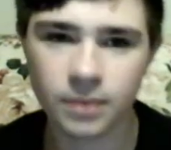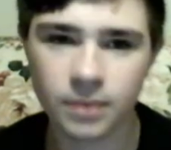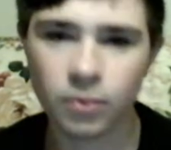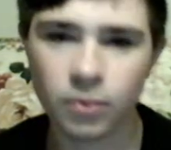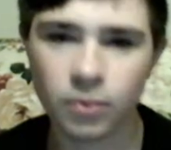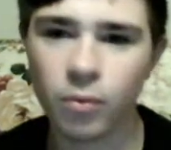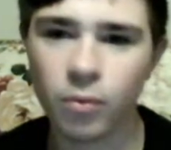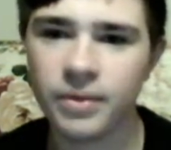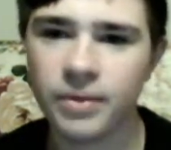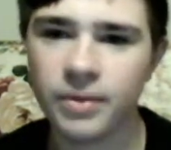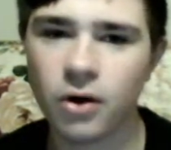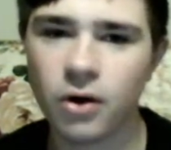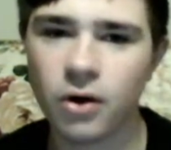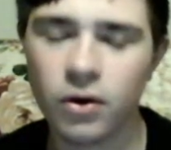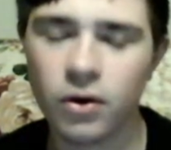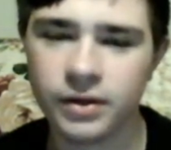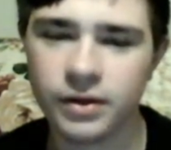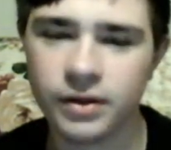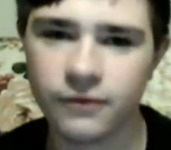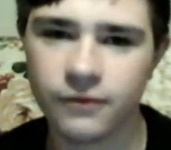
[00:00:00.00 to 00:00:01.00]
but we'll be
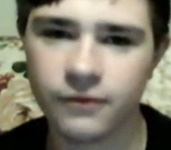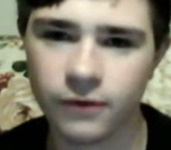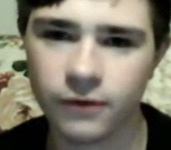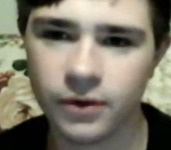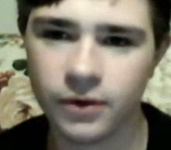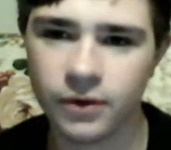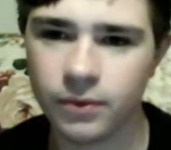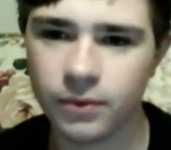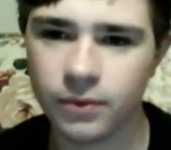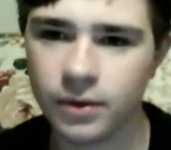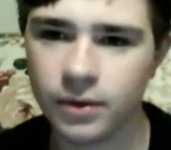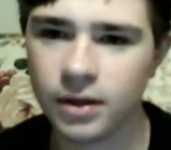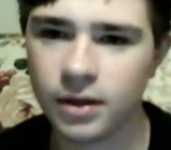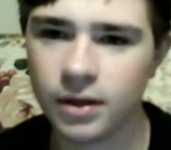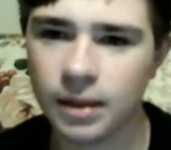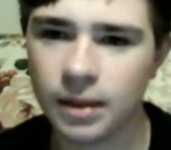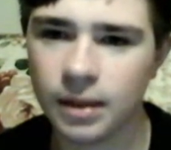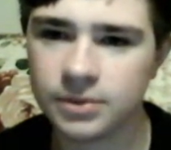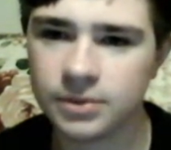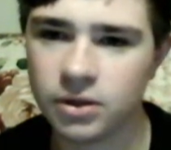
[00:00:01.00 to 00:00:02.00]
calling it for you.
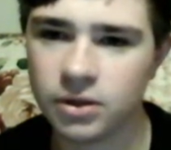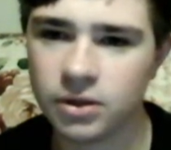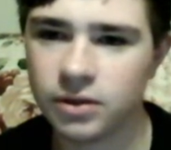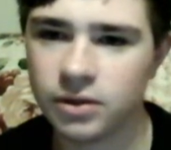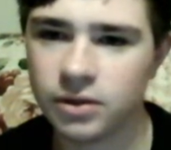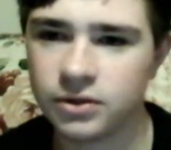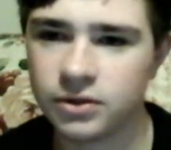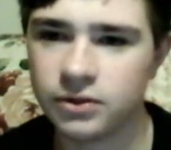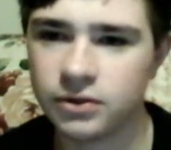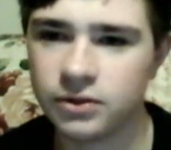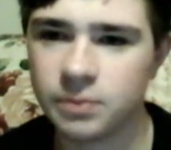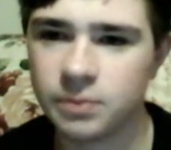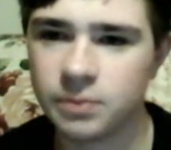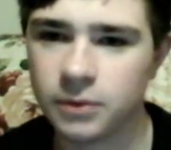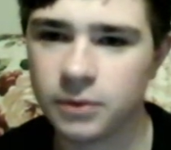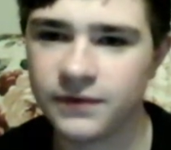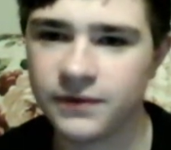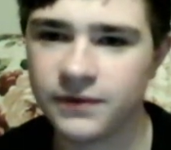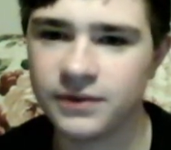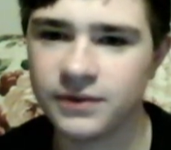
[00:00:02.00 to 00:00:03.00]
I'm sorry, shoot
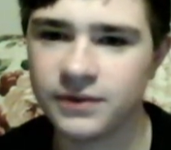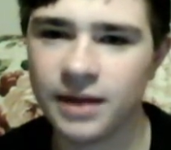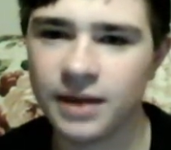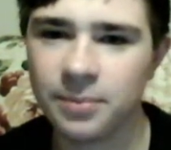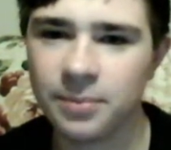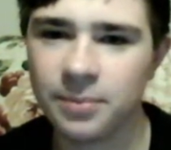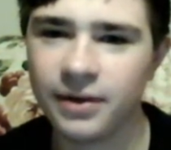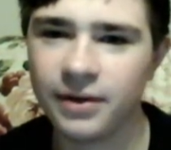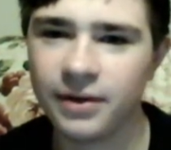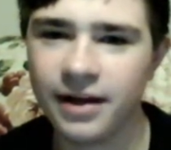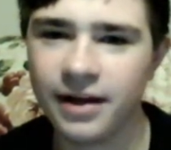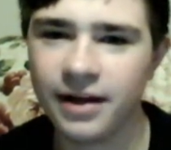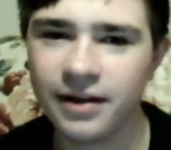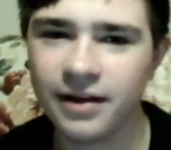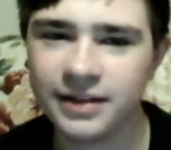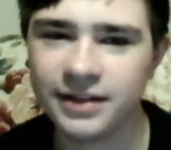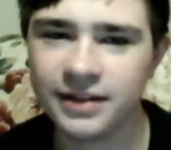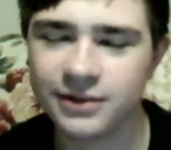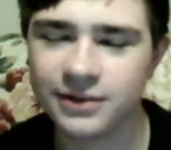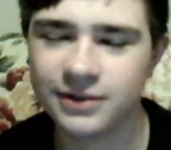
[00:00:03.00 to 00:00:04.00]
sports videos. Yeah,
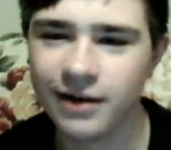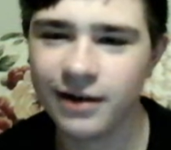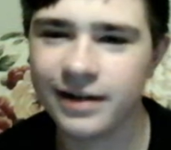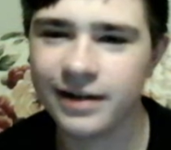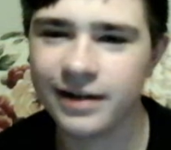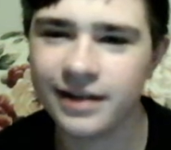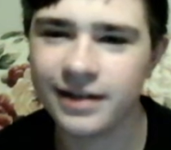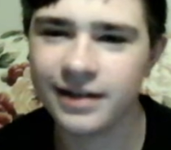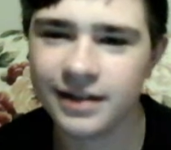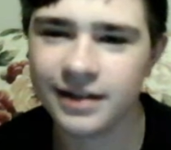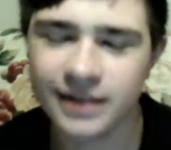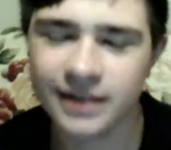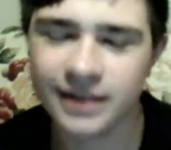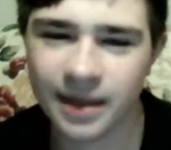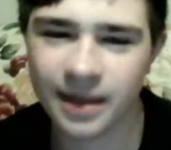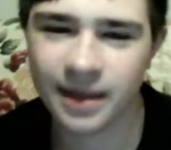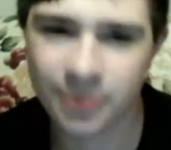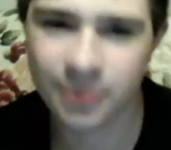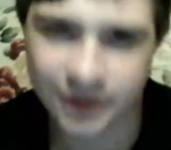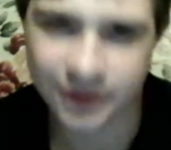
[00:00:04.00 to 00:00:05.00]
that's great.
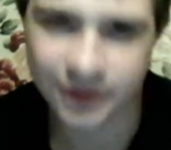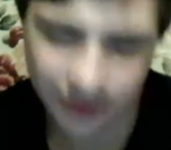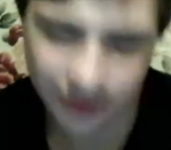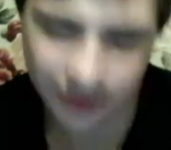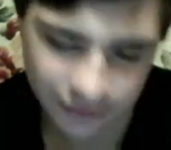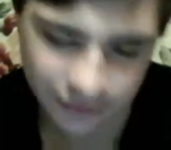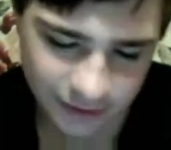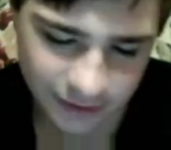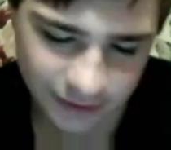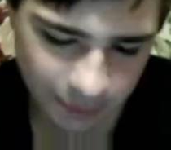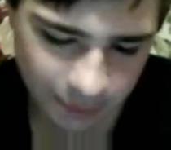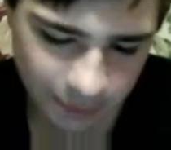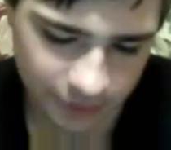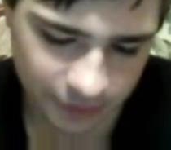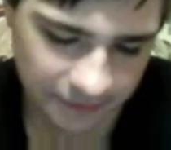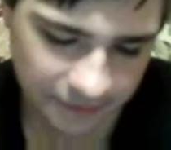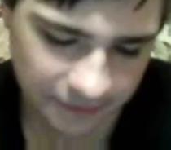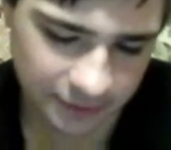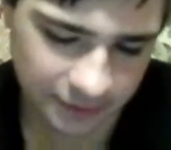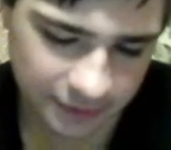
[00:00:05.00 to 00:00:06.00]
I appreciate you doing
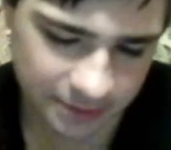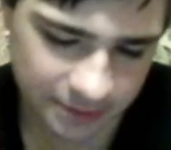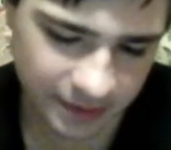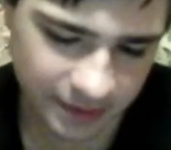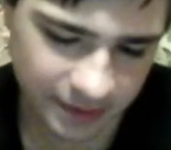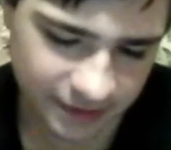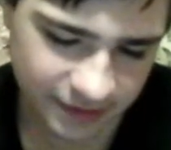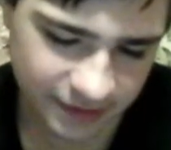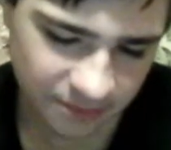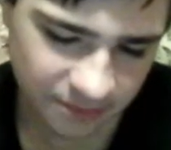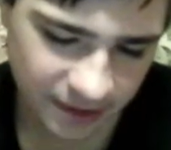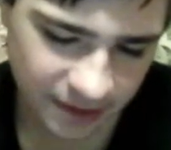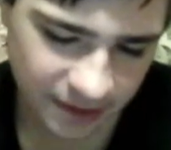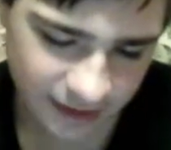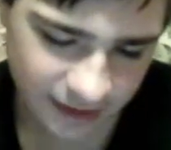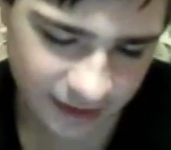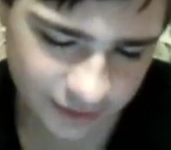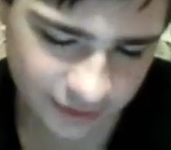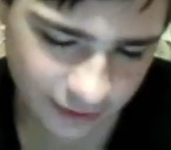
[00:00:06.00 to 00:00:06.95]
sports videos because of me. That's